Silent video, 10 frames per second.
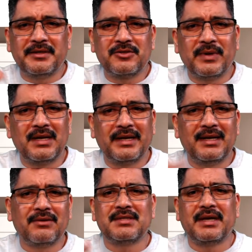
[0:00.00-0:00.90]
drain line
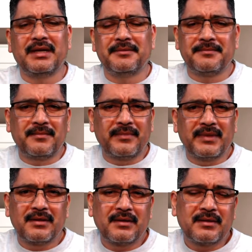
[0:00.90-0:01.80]
outside?
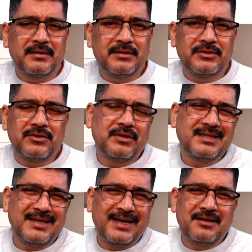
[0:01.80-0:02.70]
So
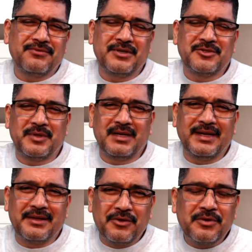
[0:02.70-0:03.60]
that's kind of frustrating. Like,